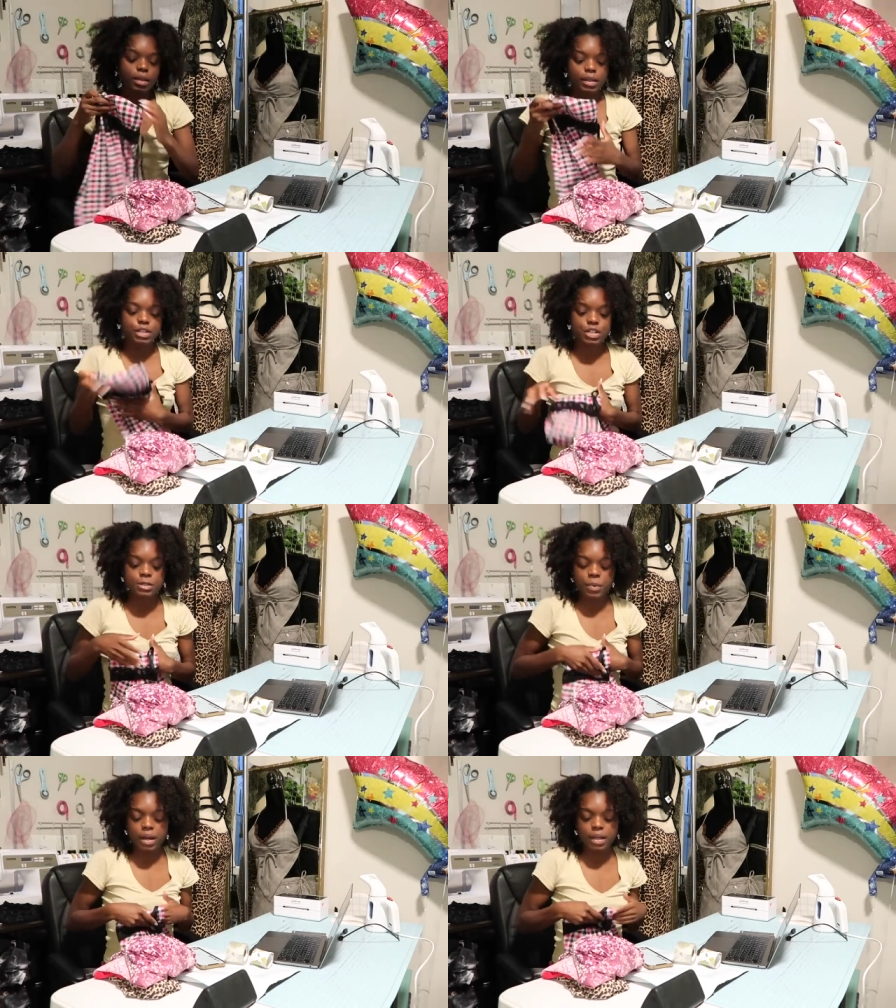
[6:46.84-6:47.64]
they
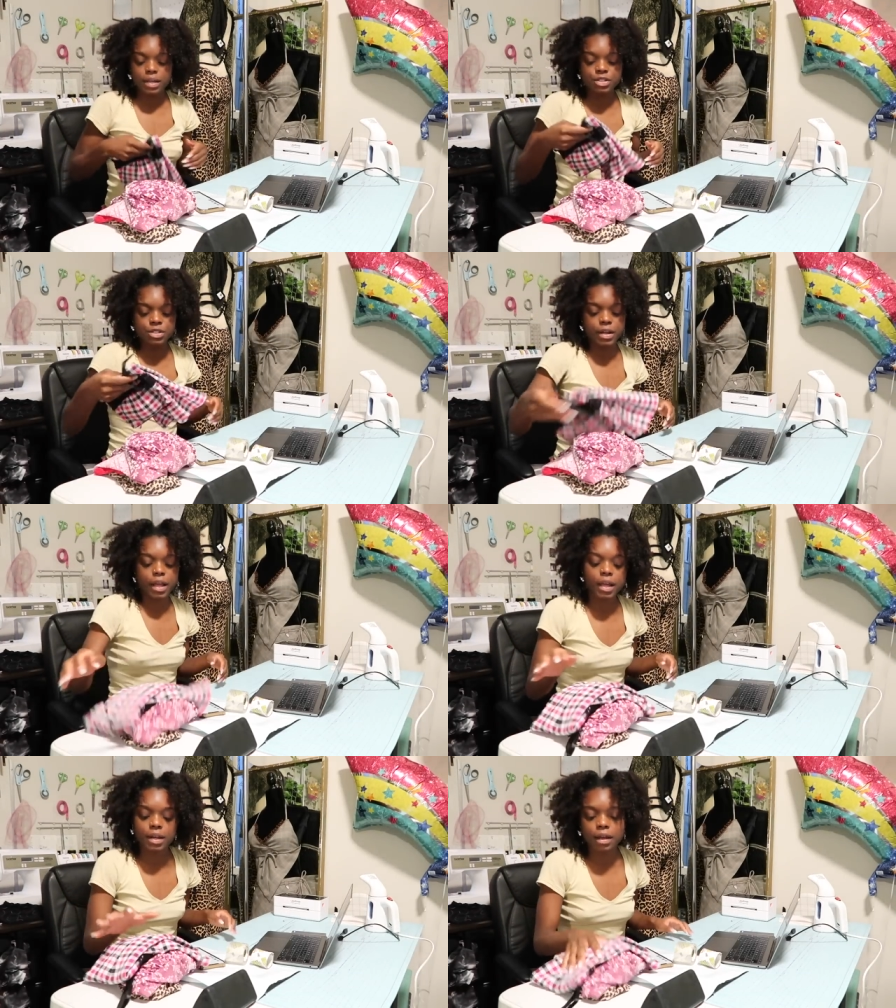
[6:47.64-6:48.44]
just bought it
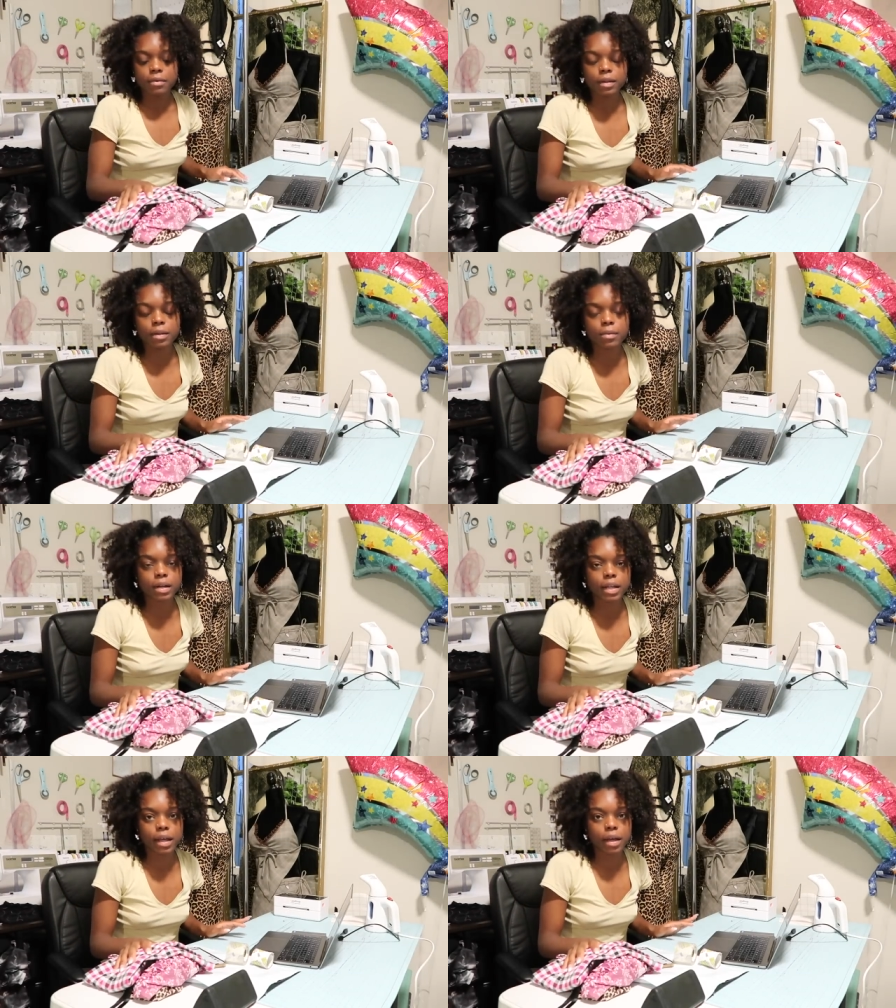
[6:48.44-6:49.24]
yesterday and I really want
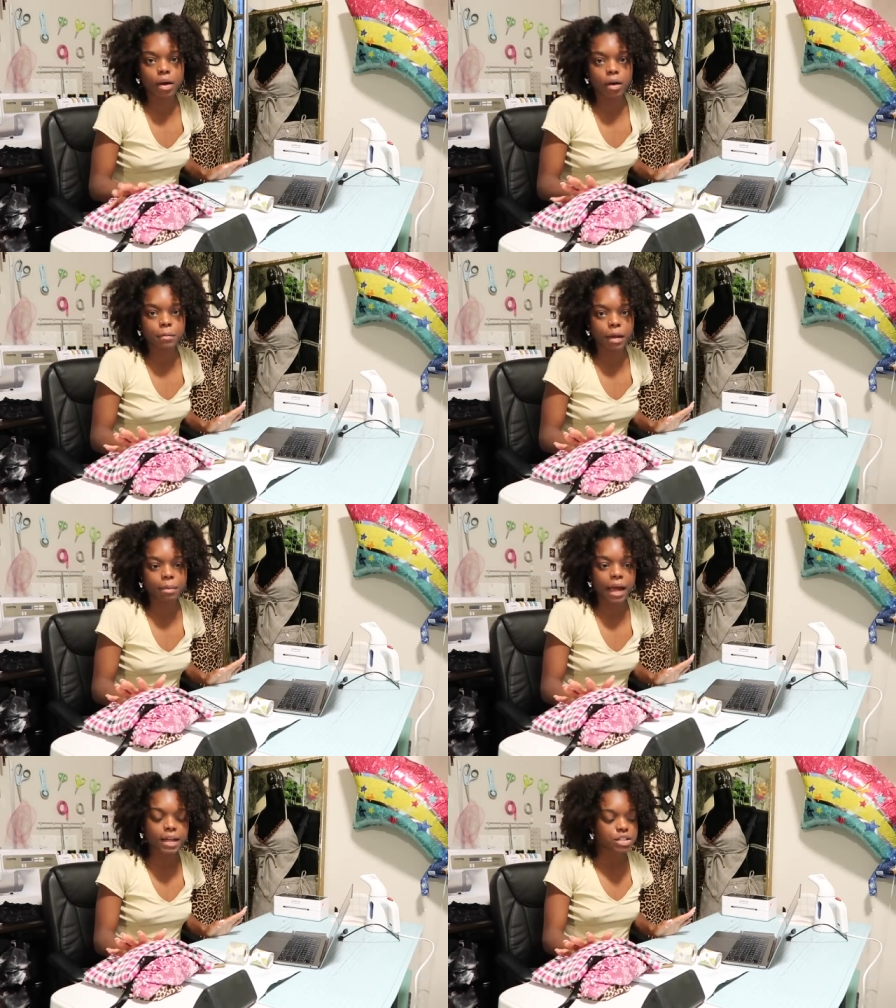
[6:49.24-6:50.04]
to get on my
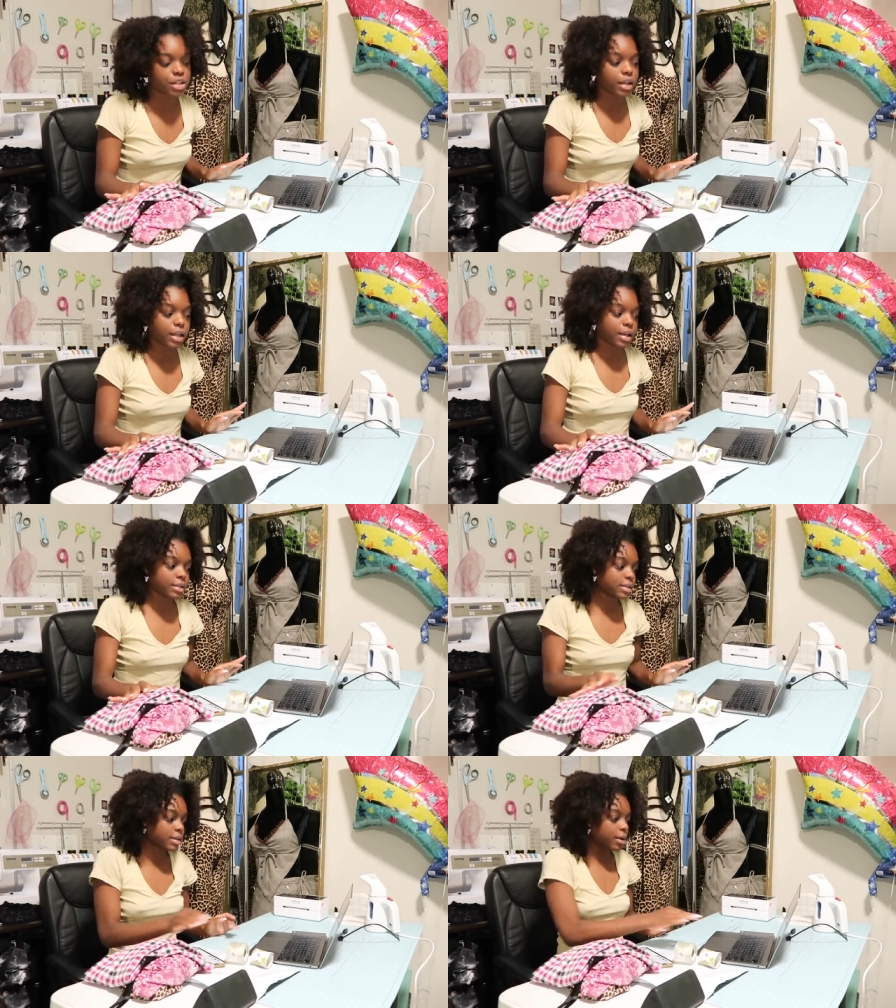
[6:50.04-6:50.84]
packaging
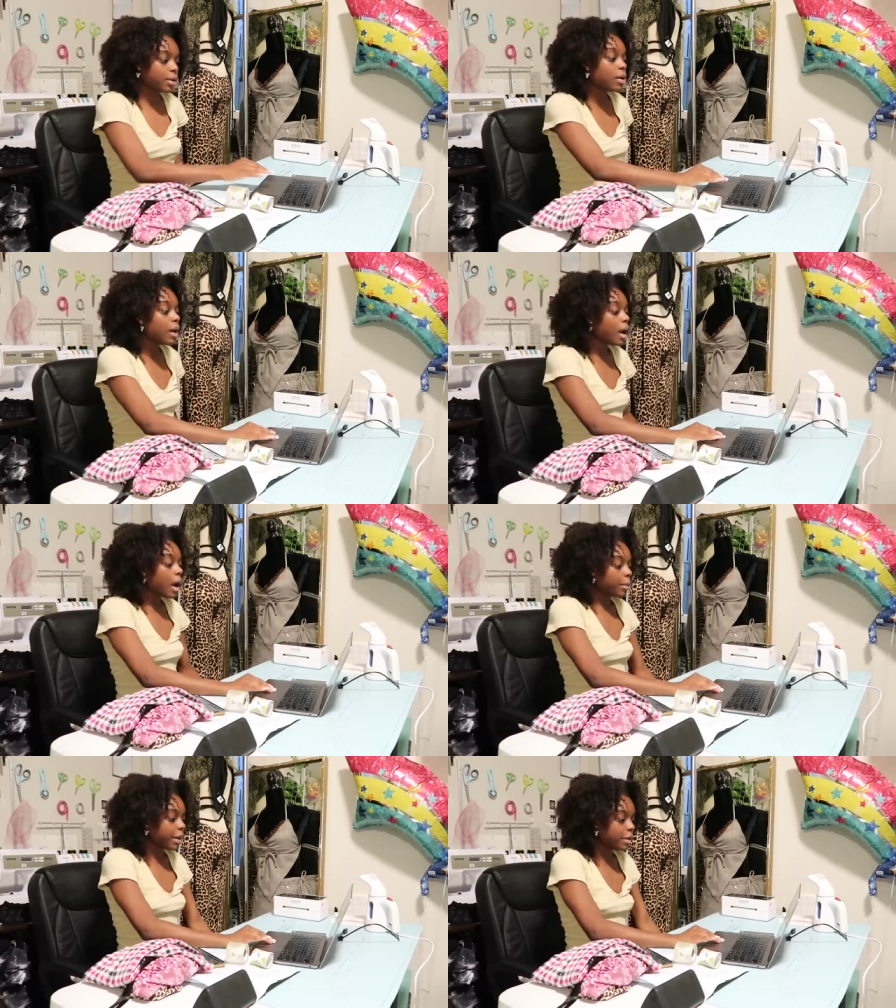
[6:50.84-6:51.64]
again so
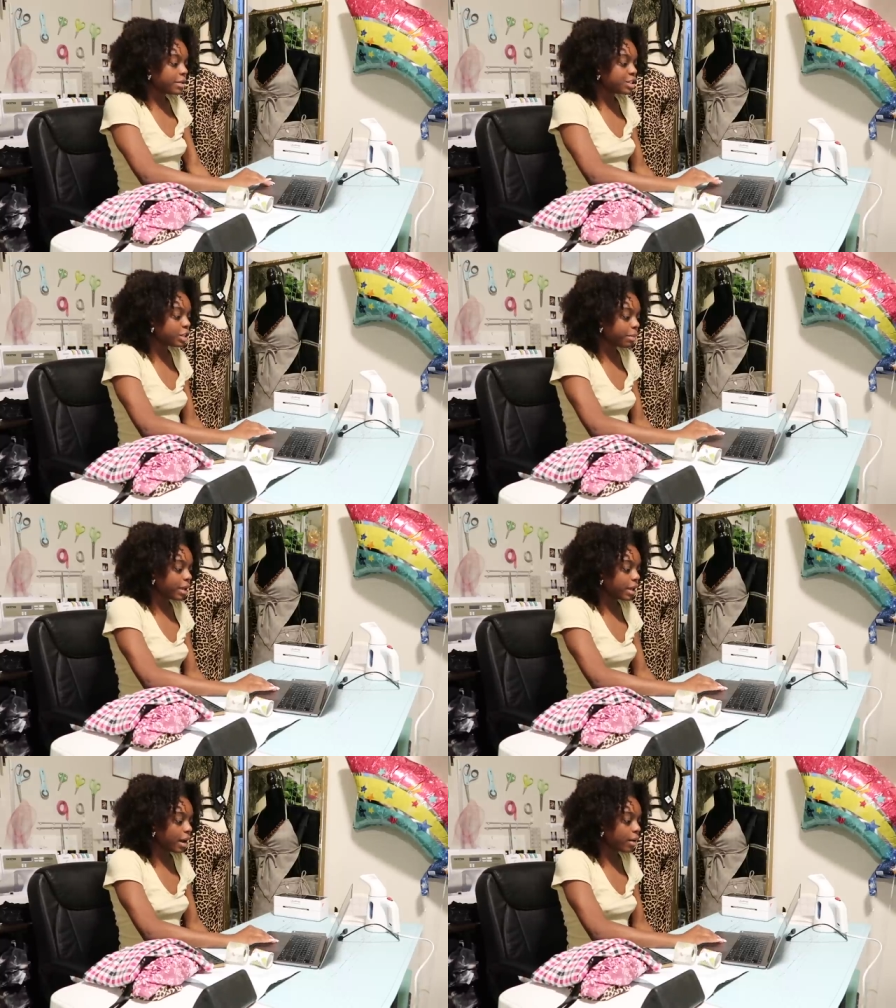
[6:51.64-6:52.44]
I'm going to be
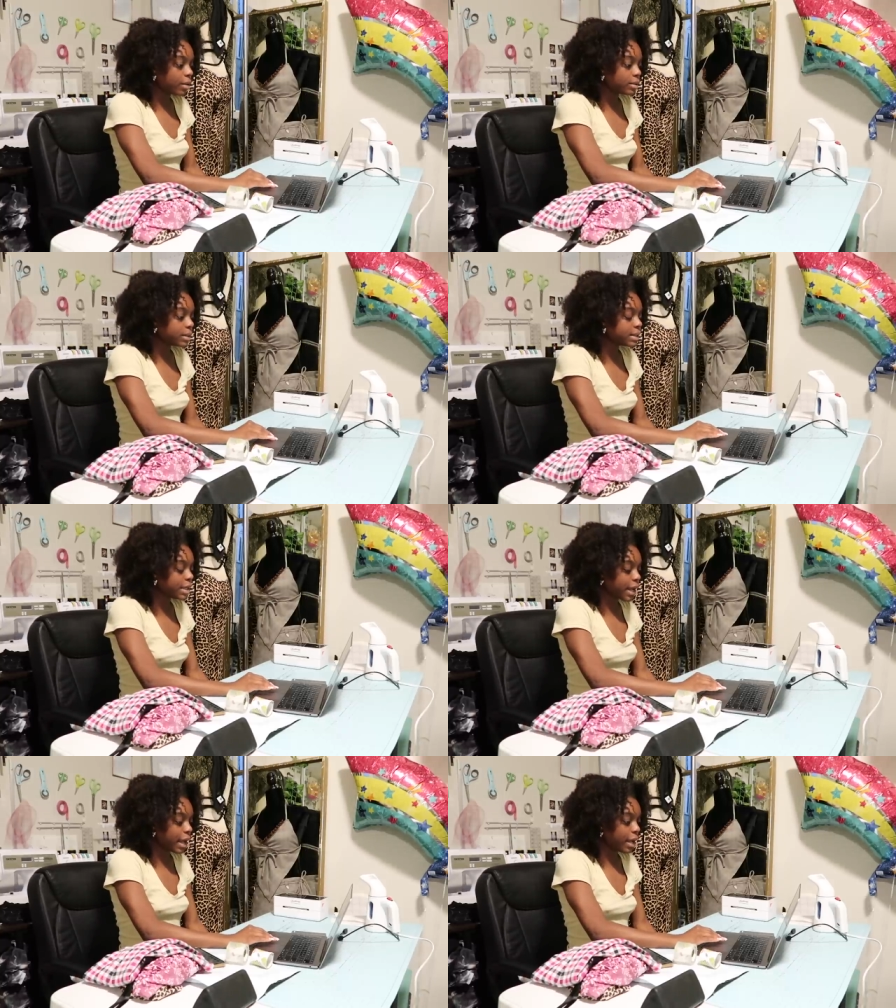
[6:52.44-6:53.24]
shipping it out
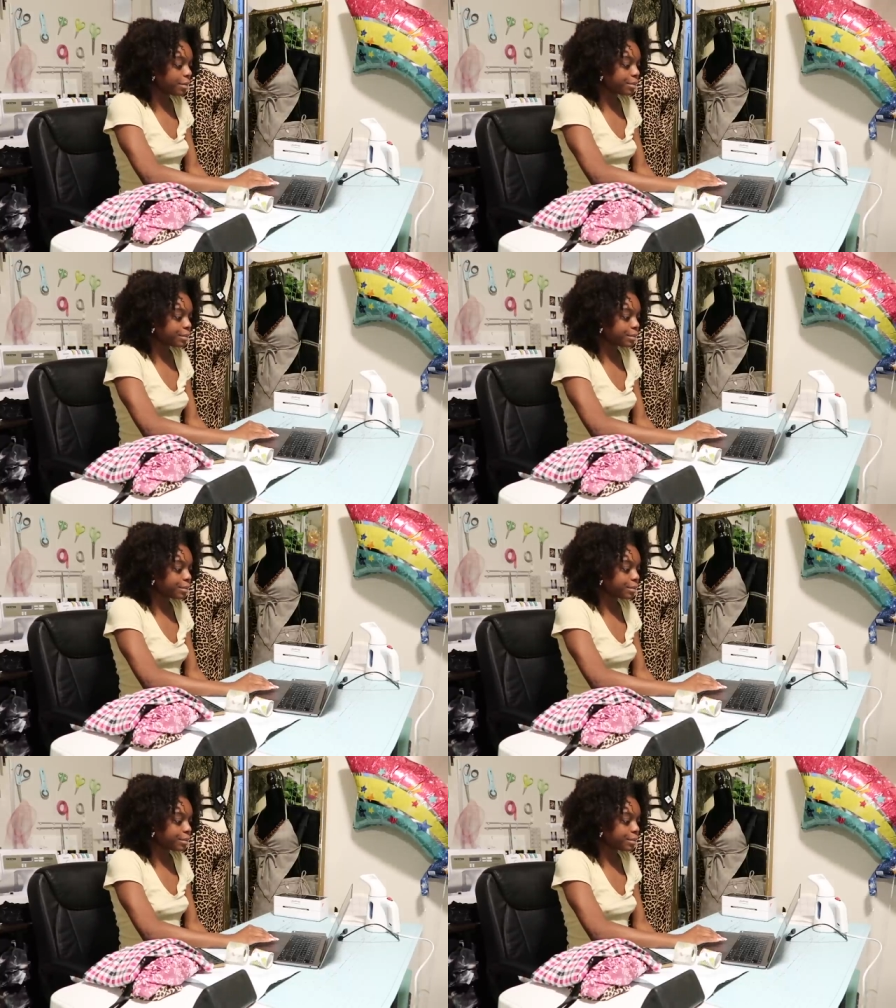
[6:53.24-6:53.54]
today.